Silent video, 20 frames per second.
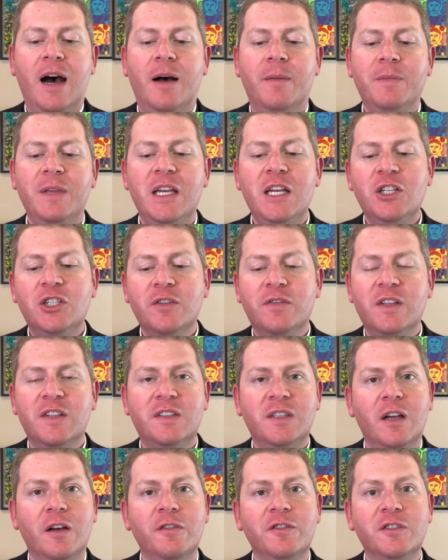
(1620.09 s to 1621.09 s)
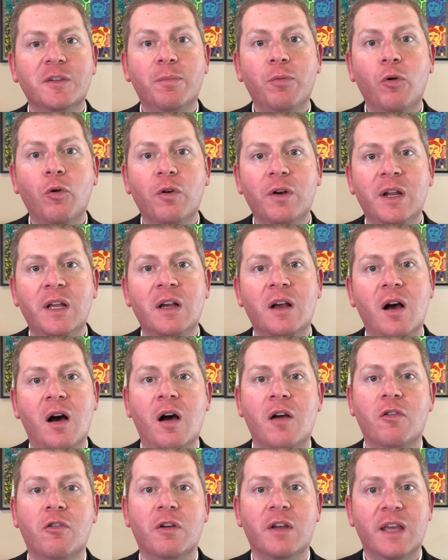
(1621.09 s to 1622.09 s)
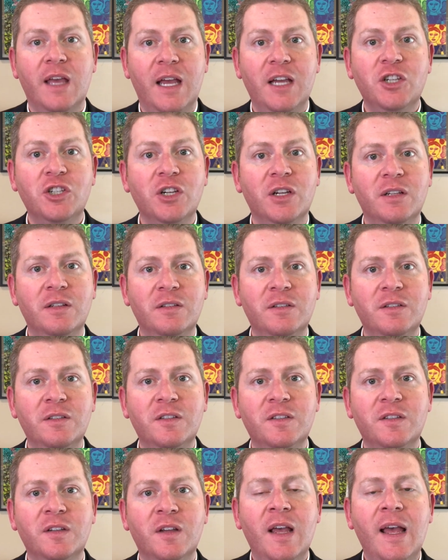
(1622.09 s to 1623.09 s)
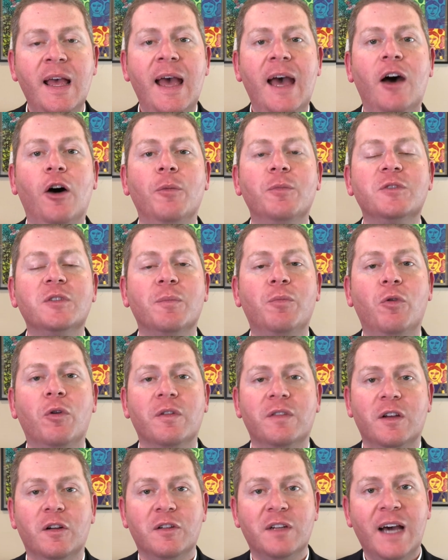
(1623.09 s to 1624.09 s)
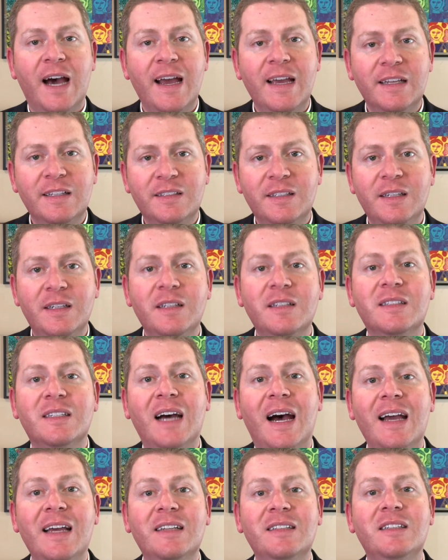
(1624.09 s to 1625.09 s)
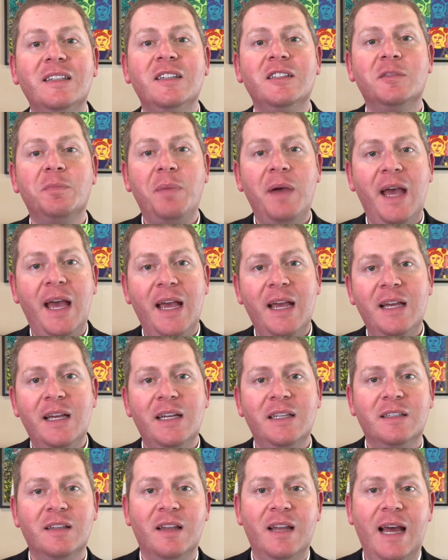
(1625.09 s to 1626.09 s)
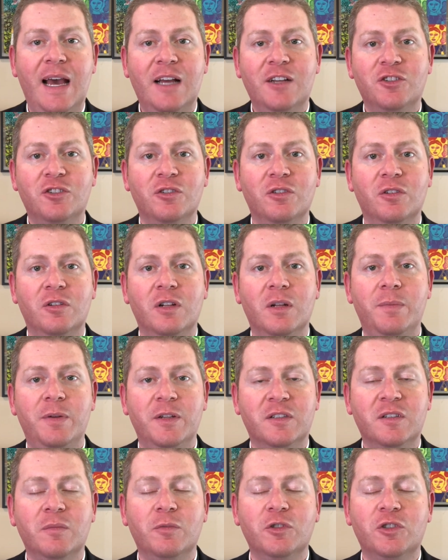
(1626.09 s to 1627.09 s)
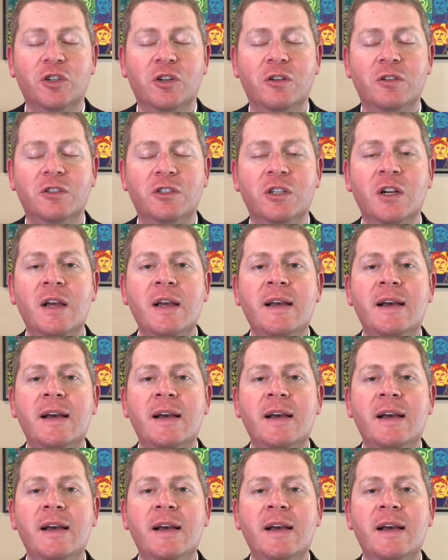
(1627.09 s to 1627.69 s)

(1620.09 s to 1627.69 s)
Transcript: Each of the self-supporting congregations help support their diocese. Dioceses pay into the National Episcopal Church.